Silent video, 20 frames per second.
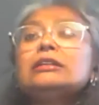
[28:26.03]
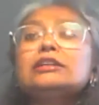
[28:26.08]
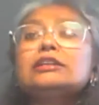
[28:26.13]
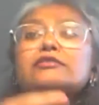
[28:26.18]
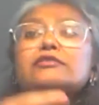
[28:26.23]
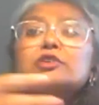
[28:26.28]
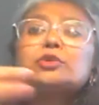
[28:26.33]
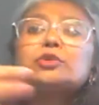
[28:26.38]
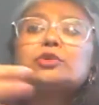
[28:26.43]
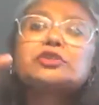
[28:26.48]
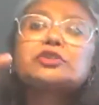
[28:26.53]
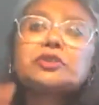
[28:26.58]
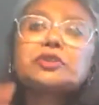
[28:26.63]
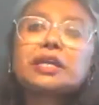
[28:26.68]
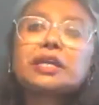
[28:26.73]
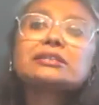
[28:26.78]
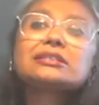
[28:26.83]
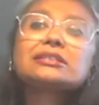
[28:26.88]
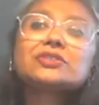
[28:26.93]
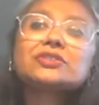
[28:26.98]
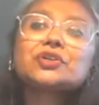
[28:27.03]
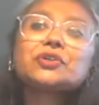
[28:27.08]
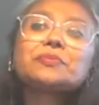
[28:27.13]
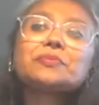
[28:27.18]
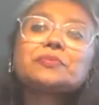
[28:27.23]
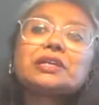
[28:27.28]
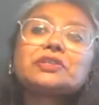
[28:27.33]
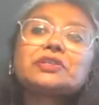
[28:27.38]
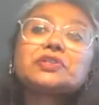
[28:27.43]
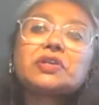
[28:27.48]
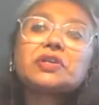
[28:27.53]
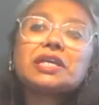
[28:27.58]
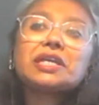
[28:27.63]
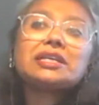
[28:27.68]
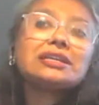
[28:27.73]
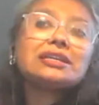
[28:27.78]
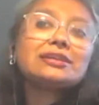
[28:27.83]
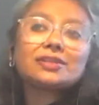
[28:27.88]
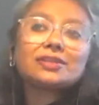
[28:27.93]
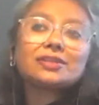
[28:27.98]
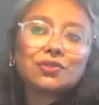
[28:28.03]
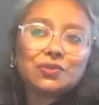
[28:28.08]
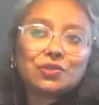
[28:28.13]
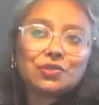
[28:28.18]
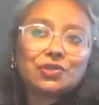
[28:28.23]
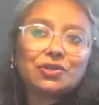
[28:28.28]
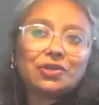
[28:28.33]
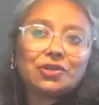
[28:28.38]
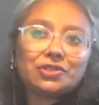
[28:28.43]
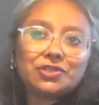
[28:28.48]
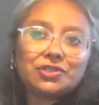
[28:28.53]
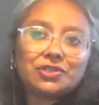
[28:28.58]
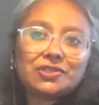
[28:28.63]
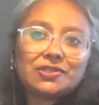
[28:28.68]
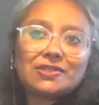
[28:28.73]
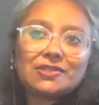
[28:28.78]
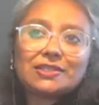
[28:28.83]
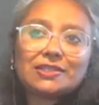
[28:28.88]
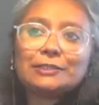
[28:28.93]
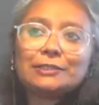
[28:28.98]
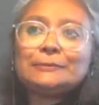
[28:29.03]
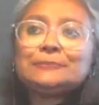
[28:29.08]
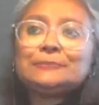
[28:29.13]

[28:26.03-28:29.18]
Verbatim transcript: even though it rests on my training as a sociologist.